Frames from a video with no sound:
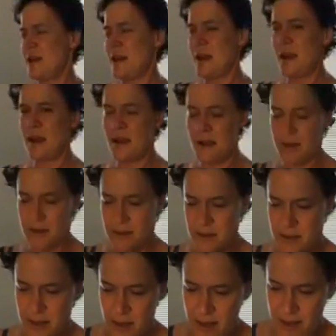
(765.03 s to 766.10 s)

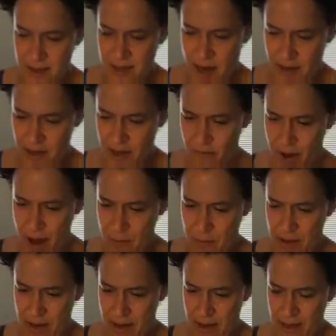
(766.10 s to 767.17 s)
And Saudi
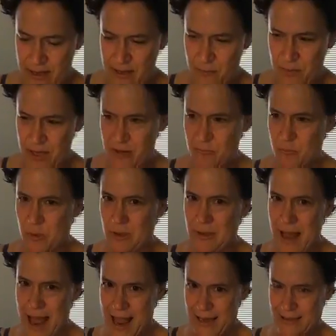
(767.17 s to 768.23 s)
Arabia has been
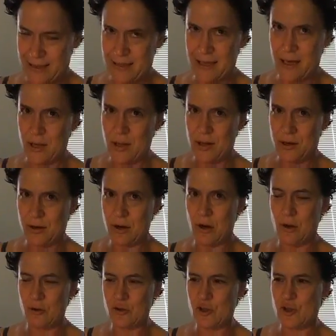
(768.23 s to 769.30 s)
relaxing their
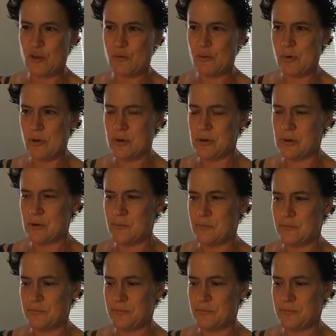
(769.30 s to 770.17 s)
cultural